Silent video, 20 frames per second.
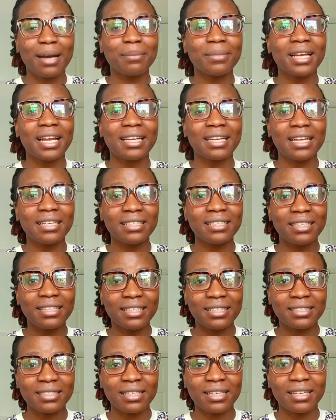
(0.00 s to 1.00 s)
I'm glad I didn't
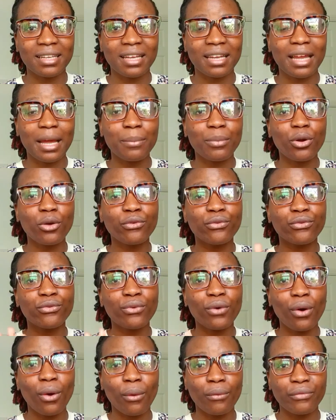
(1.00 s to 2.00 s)
listen, and I brought
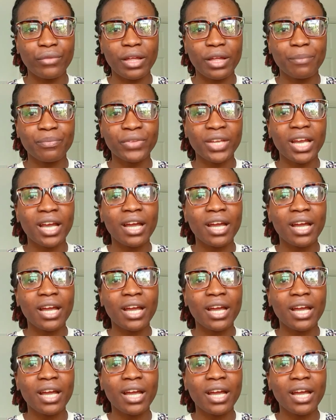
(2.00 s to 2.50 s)
4 of them.